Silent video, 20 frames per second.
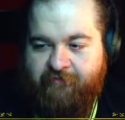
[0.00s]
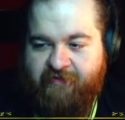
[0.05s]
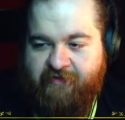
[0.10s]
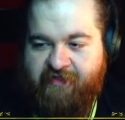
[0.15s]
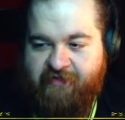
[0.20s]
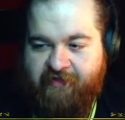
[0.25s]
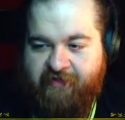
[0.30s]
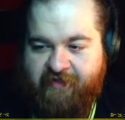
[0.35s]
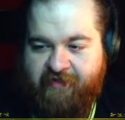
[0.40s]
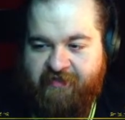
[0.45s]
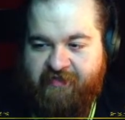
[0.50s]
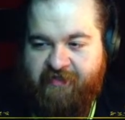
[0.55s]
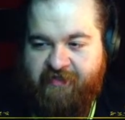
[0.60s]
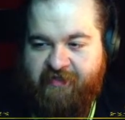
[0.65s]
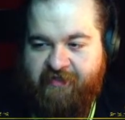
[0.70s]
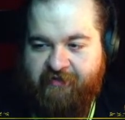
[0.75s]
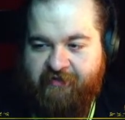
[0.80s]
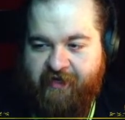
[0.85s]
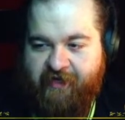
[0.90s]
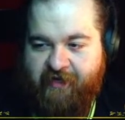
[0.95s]
to like see
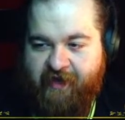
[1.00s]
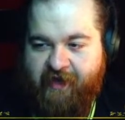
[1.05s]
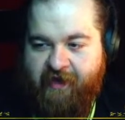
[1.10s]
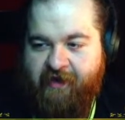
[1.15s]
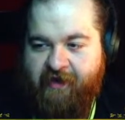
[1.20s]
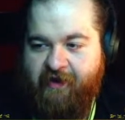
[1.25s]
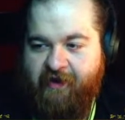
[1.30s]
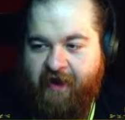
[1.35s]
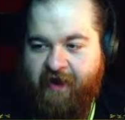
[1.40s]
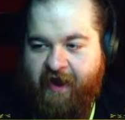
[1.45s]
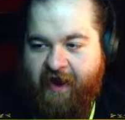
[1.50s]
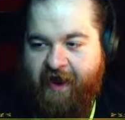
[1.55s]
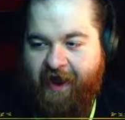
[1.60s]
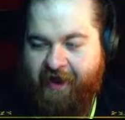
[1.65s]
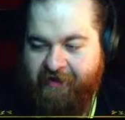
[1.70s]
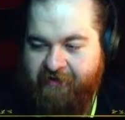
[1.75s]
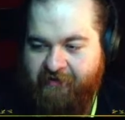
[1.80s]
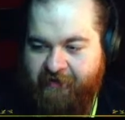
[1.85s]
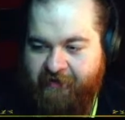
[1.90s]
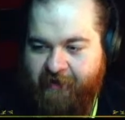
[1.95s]
like, hey, I
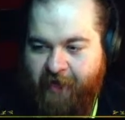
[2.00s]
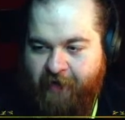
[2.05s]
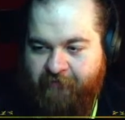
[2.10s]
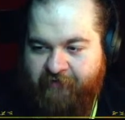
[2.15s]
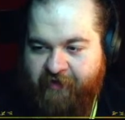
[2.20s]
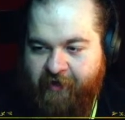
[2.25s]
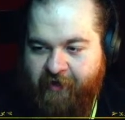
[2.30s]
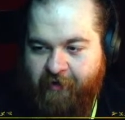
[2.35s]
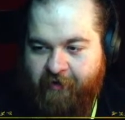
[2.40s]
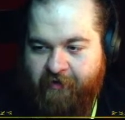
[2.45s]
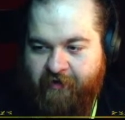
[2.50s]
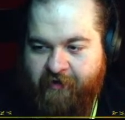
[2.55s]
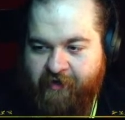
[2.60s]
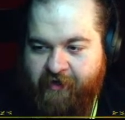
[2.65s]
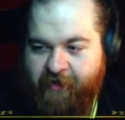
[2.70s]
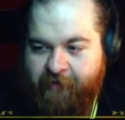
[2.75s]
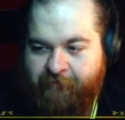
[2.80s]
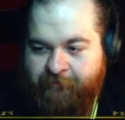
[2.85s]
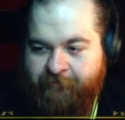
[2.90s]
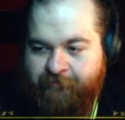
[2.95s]
can get off here, you
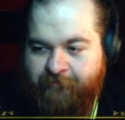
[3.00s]
know,